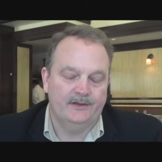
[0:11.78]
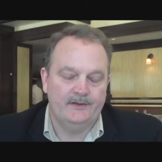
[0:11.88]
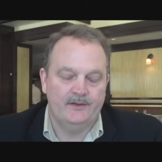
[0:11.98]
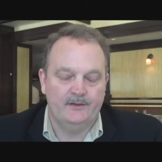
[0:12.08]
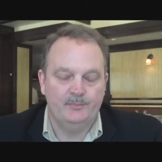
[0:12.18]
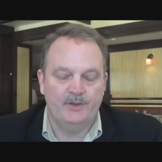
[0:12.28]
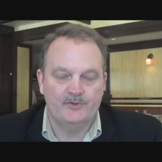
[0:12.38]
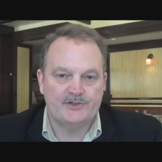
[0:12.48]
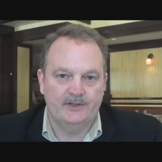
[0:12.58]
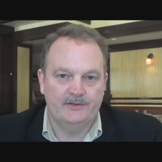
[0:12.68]
in the
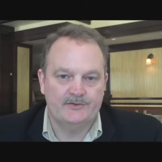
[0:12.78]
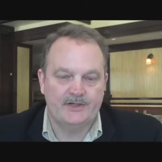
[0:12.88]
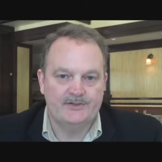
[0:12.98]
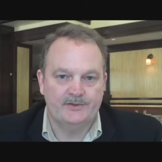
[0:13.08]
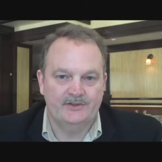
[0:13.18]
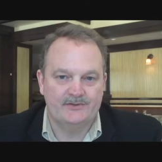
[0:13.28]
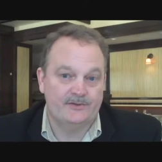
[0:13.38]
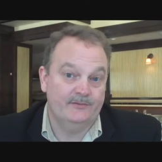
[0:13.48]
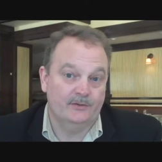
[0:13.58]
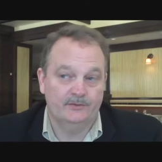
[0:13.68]
publishing and trade show
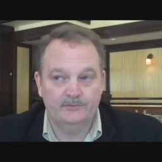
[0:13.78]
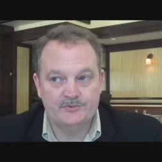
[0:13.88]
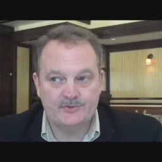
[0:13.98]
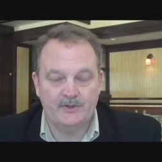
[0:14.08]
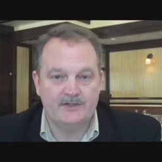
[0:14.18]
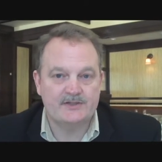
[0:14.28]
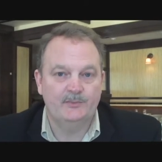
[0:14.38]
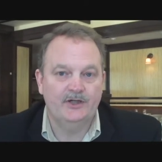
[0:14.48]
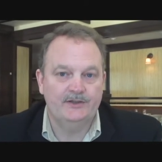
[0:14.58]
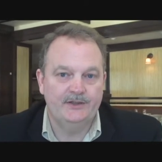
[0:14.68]
industry for 20 some
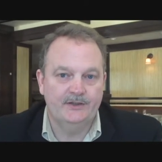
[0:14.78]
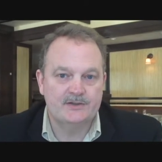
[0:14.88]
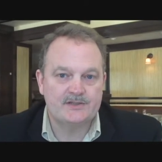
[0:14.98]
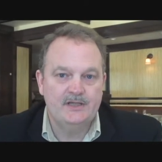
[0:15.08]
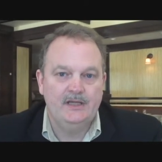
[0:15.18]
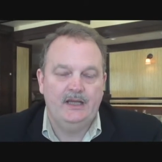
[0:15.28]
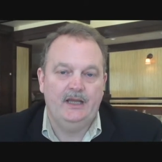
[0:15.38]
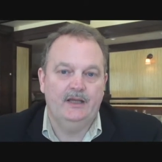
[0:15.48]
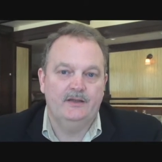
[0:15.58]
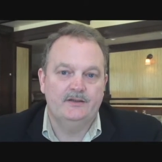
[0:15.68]
odd years,
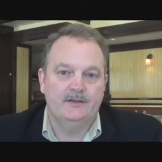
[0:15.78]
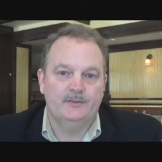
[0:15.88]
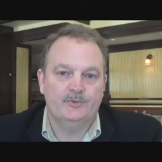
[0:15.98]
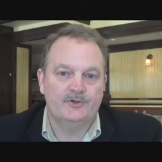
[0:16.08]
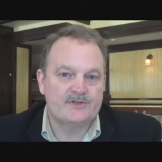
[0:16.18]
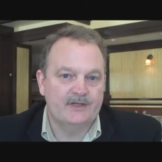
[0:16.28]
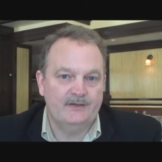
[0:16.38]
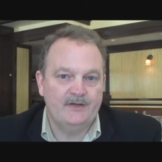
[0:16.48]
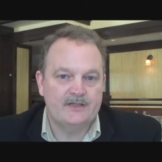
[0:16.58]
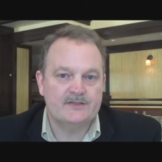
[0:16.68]
and producing
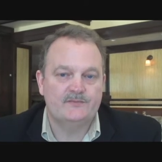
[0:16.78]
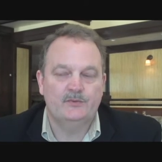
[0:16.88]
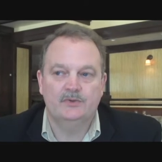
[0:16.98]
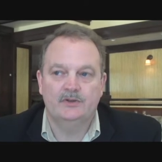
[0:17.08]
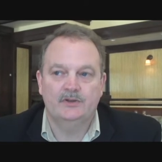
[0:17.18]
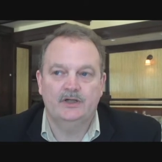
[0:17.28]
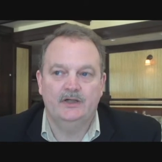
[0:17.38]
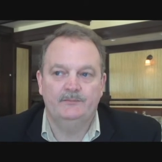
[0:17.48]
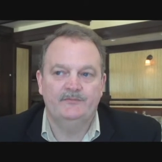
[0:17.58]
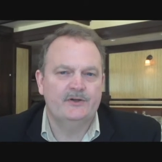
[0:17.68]
events for
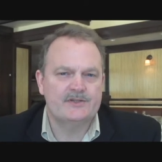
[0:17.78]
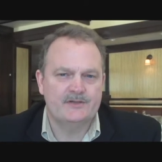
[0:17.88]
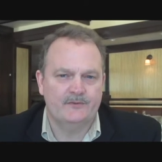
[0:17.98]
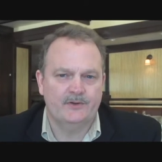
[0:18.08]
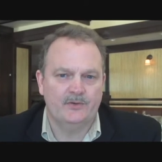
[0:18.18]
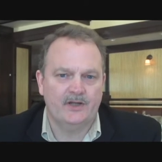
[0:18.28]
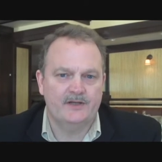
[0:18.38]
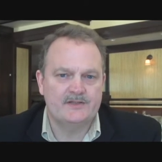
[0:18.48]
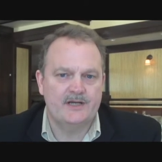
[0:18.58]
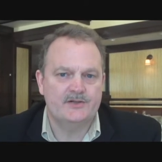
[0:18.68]
various different
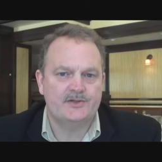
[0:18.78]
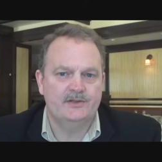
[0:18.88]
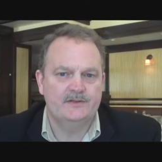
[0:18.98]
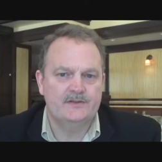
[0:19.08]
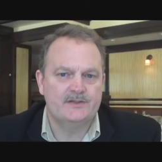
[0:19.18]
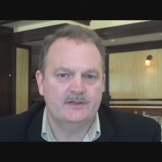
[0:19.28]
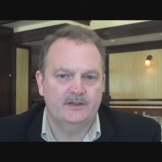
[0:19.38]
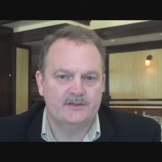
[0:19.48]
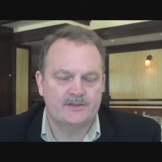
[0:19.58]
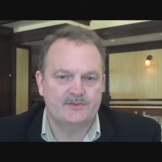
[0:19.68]
organizations,
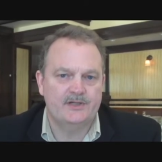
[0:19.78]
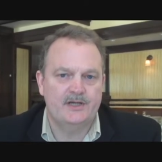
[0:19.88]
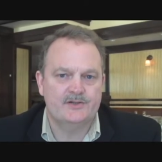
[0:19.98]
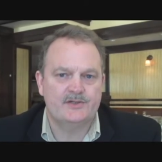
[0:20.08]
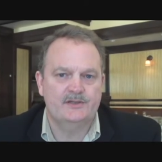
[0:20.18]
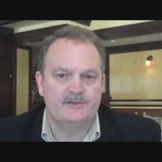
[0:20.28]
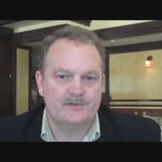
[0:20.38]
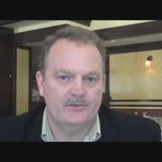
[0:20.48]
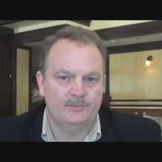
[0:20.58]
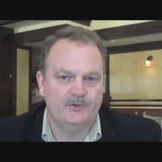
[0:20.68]
associations,
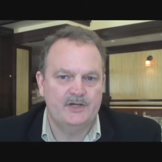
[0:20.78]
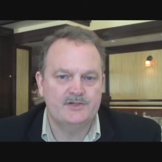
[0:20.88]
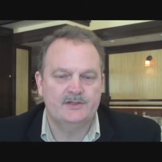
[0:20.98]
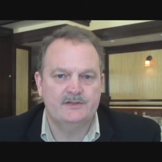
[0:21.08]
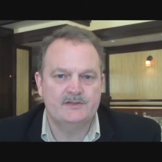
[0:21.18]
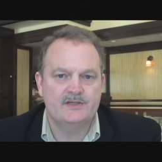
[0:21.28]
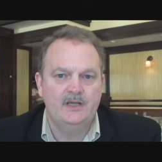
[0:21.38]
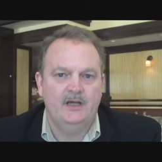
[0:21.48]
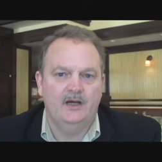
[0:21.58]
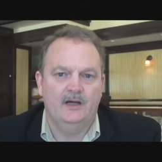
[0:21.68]
corporations,
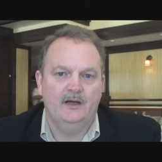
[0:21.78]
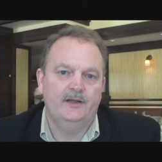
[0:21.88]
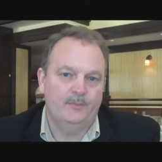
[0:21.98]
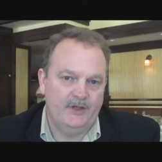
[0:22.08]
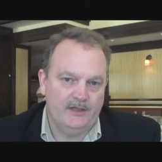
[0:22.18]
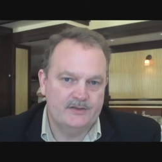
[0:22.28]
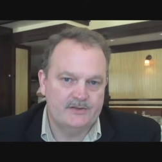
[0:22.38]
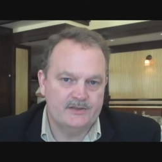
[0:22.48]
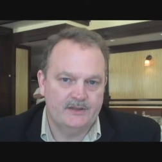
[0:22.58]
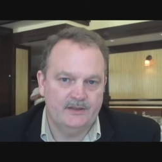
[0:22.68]
independent
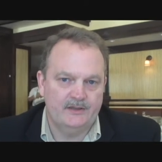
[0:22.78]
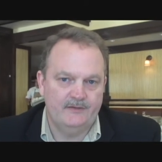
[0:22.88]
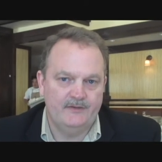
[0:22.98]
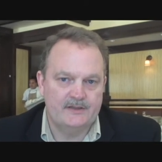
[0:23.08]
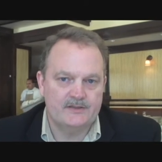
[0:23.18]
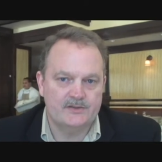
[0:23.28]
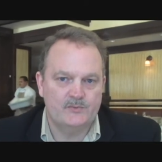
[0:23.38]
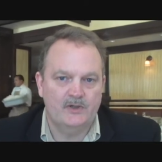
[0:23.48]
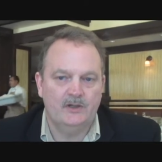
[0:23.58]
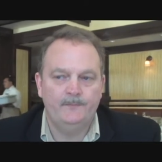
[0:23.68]
events as
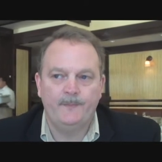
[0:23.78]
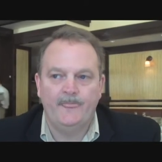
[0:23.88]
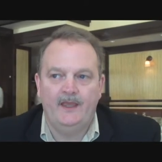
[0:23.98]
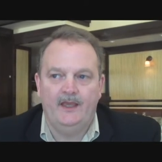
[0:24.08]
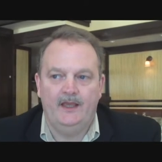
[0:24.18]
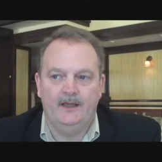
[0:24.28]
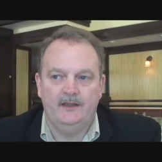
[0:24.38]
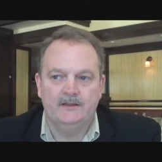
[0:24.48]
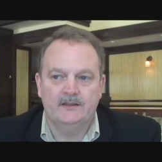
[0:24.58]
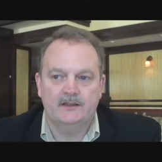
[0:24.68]
well.
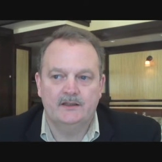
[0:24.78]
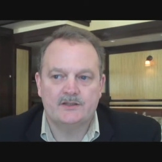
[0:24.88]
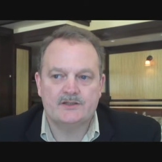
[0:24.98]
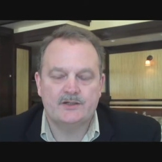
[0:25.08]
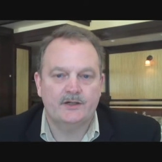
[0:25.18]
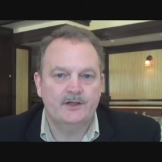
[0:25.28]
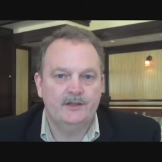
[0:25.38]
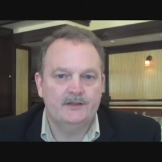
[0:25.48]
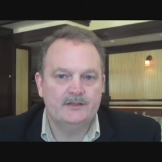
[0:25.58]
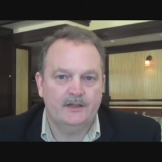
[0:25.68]
And
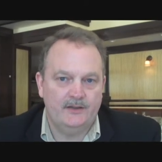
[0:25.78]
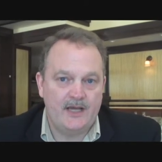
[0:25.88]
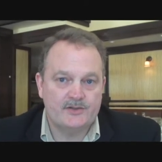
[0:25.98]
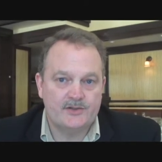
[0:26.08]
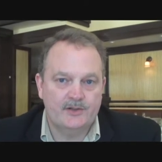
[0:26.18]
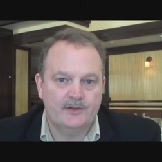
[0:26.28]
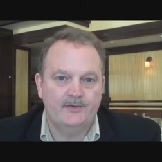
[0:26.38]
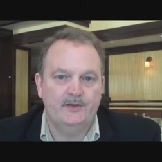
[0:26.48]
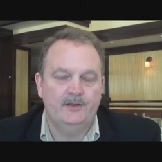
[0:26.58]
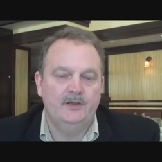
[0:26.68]
started last year
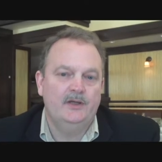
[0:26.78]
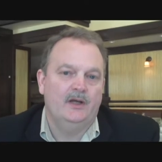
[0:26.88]
the